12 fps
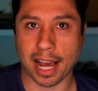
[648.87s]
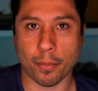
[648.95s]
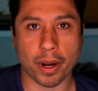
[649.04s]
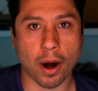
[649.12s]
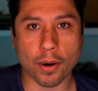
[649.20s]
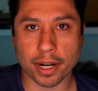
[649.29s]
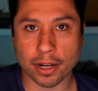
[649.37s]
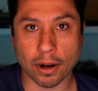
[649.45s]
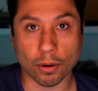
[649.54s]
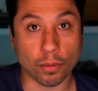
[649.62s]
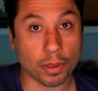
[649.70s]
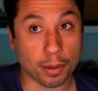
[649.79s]
And we already
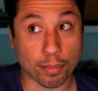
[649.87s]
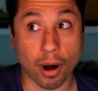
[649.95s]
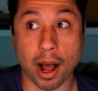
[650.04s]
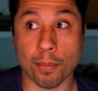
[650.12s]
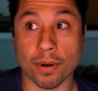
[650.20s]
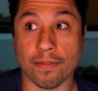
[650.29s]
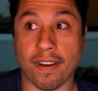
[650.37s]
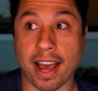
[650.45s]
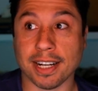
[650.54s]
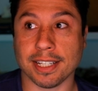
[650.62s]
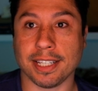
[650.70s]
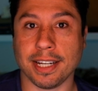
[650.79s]
know the problem with
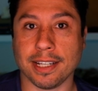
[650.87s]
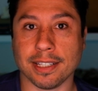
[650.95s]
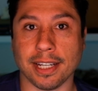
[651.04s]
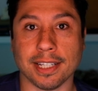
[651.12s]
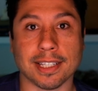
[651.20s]
fantasies